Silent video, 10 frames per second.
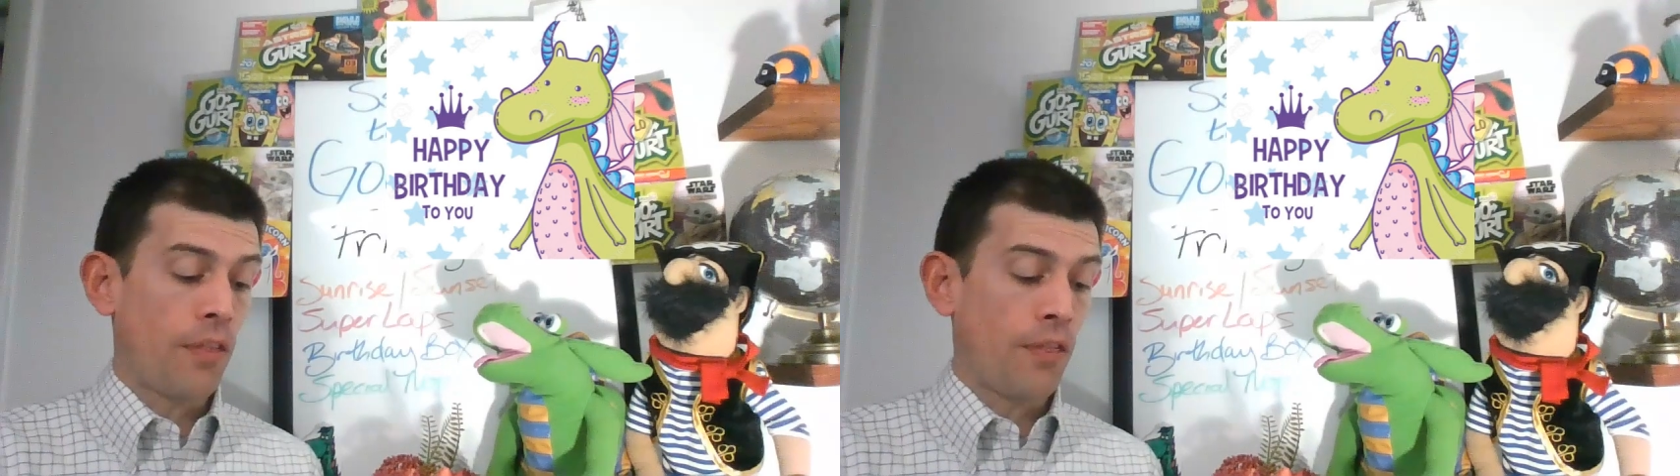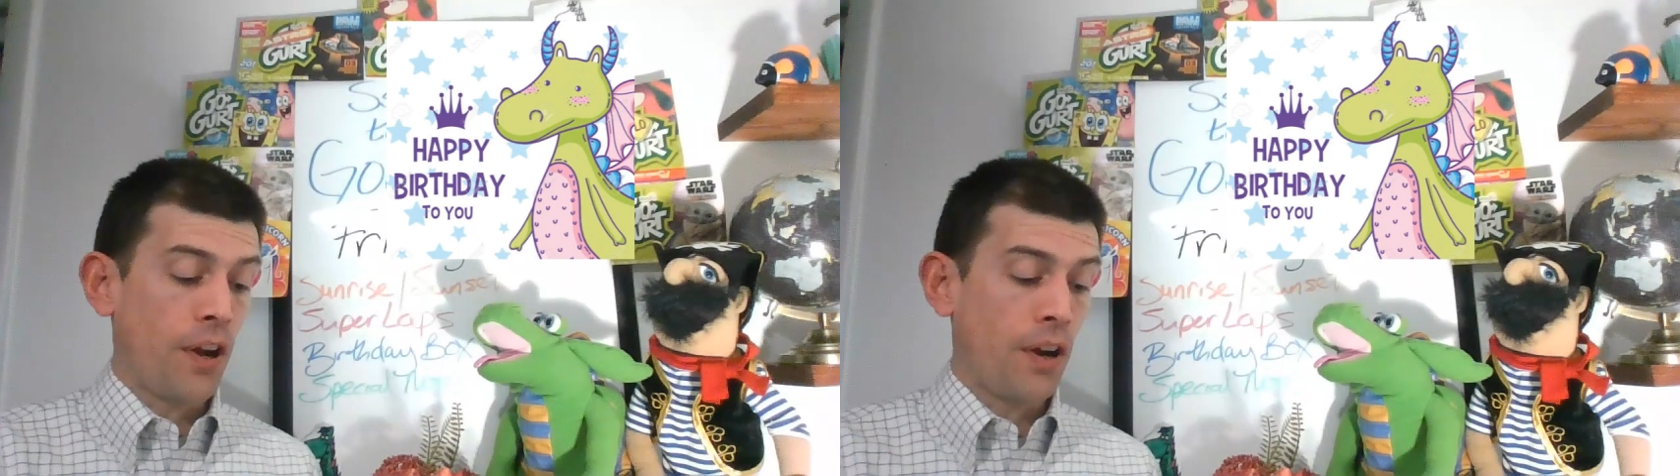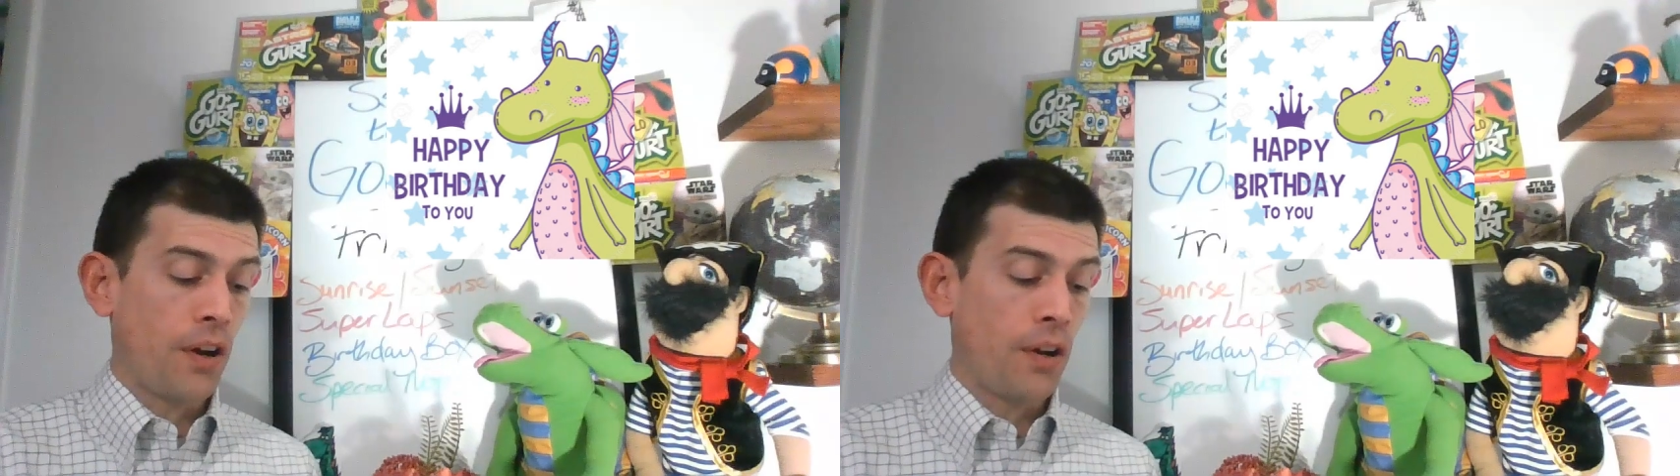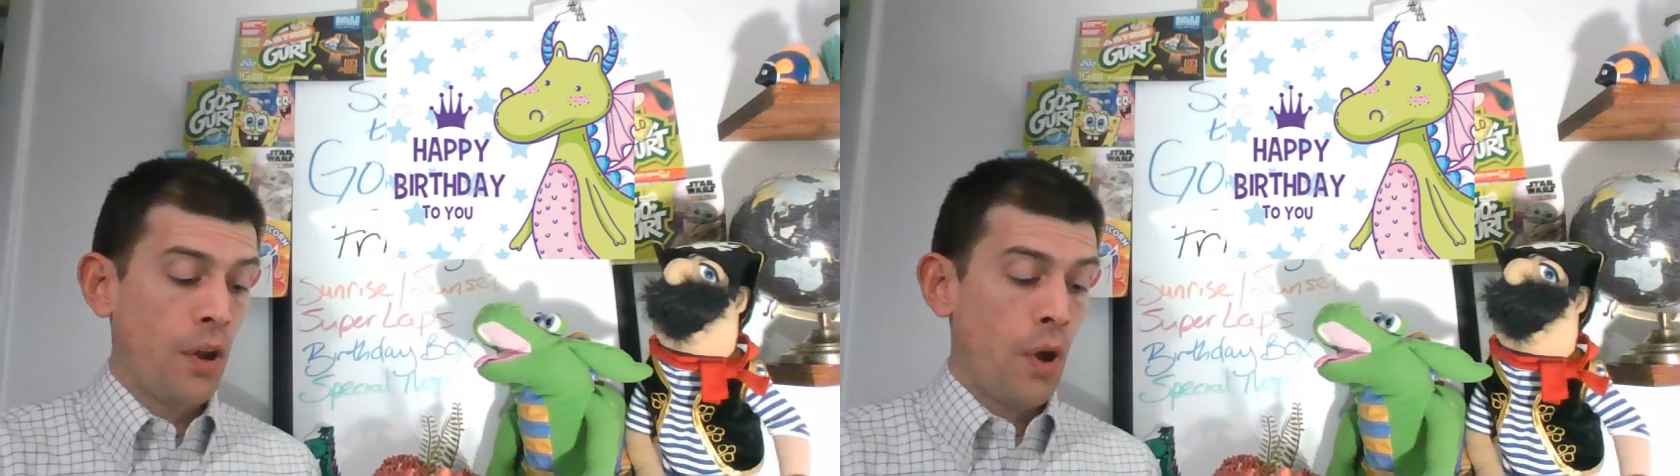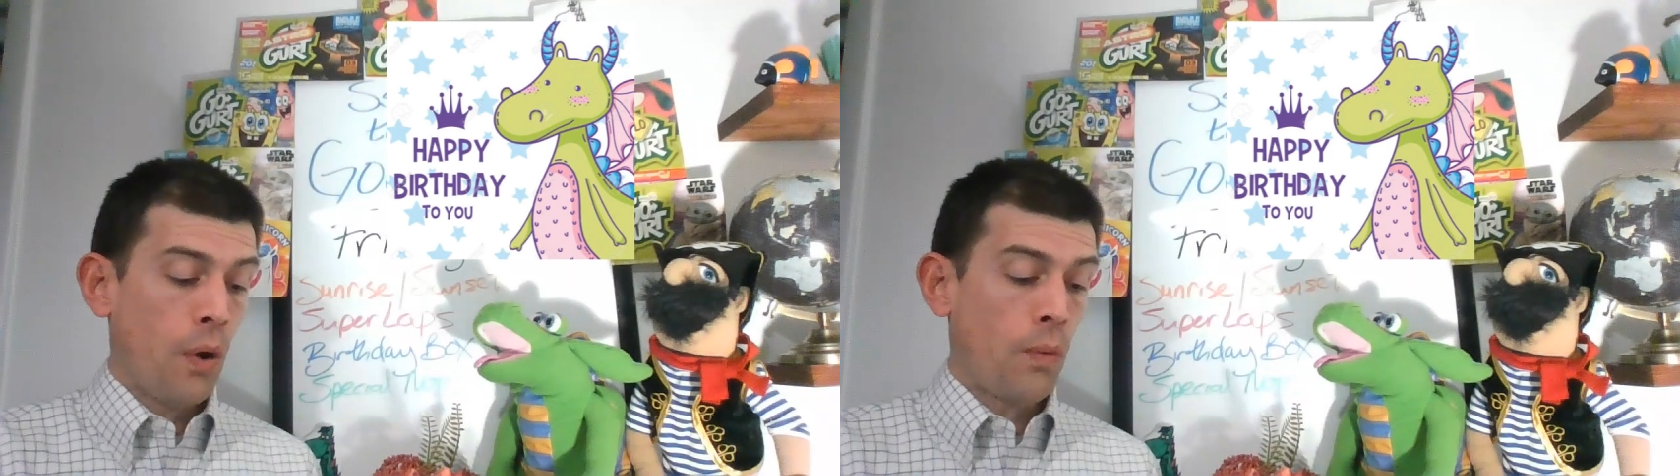the
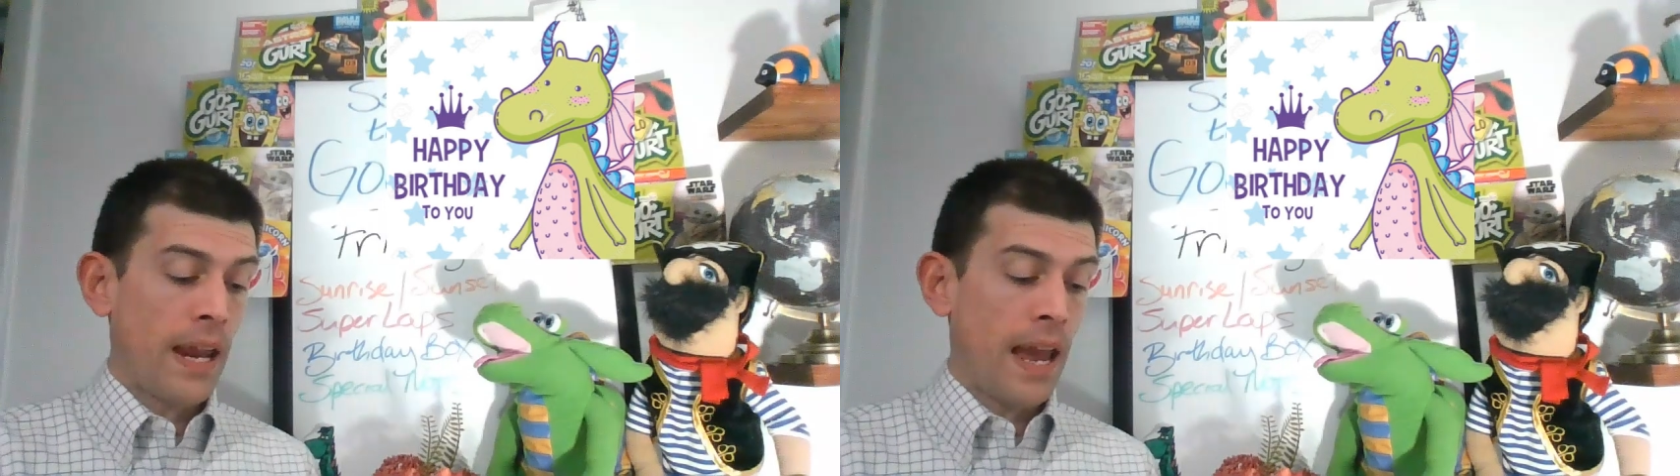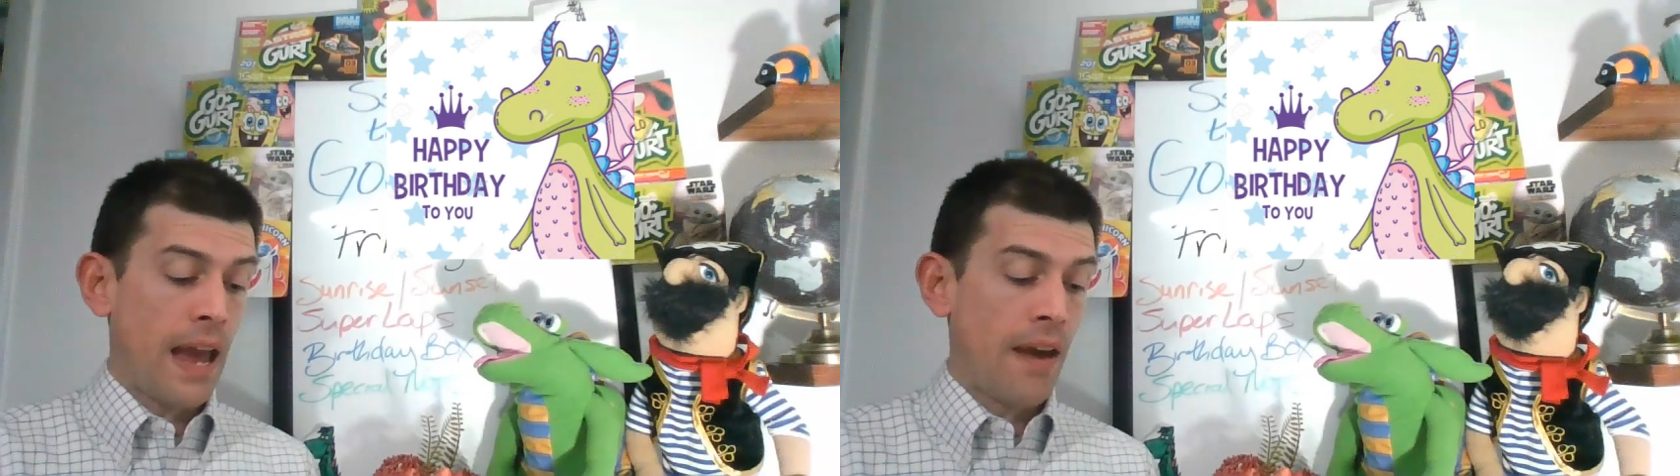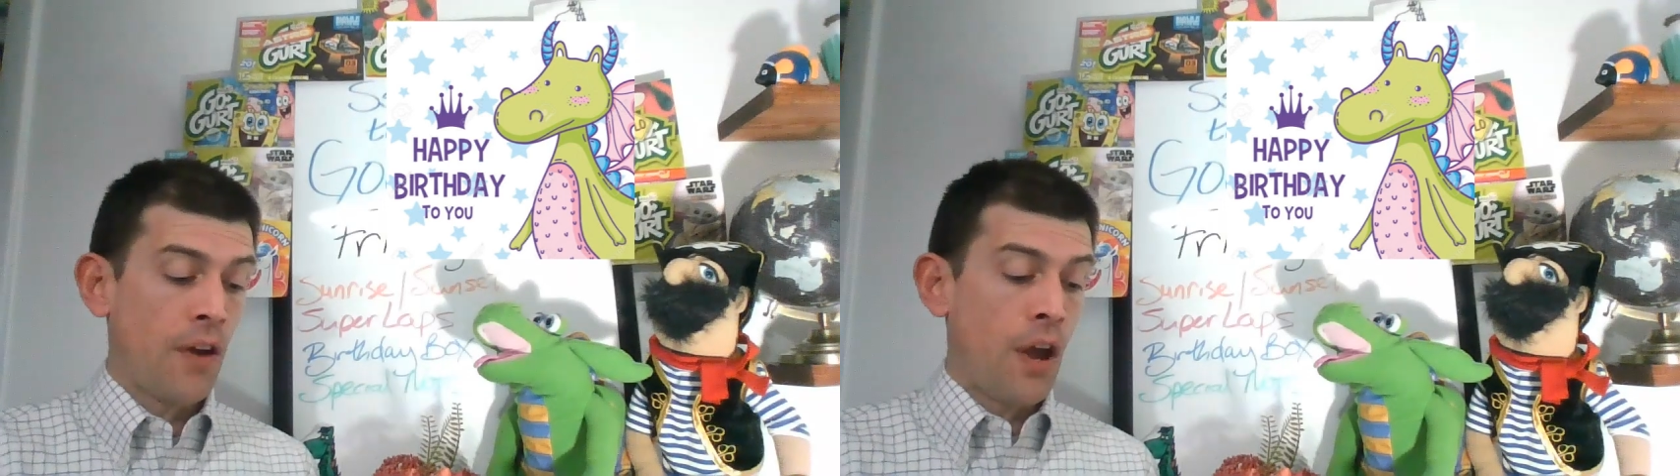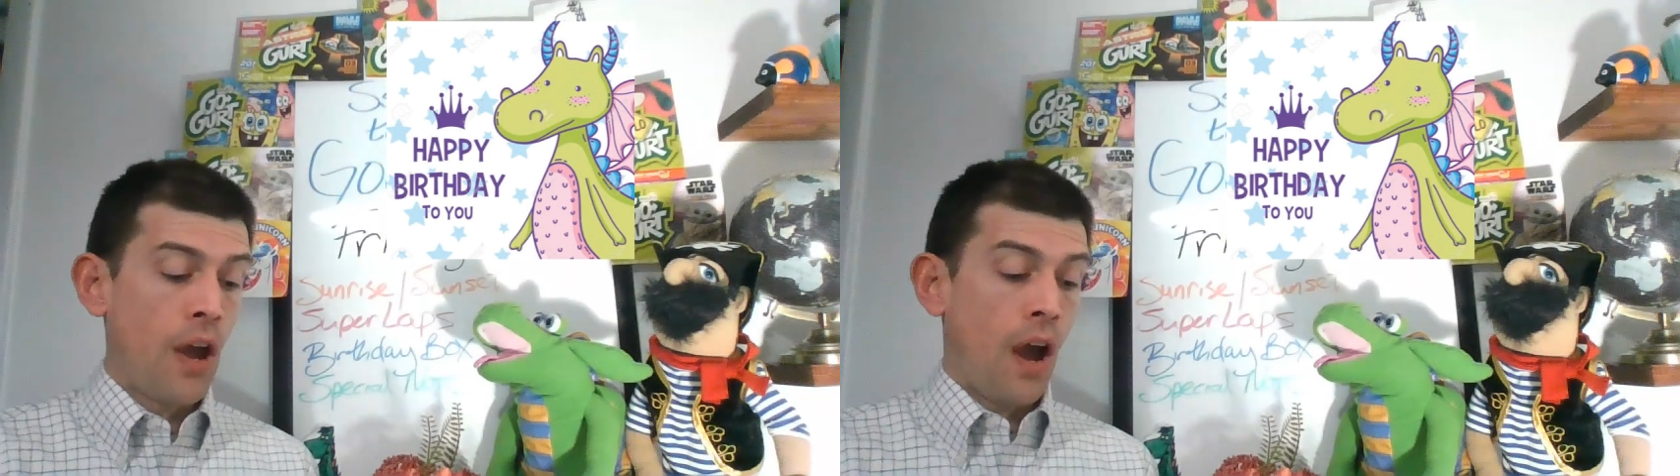third, we have,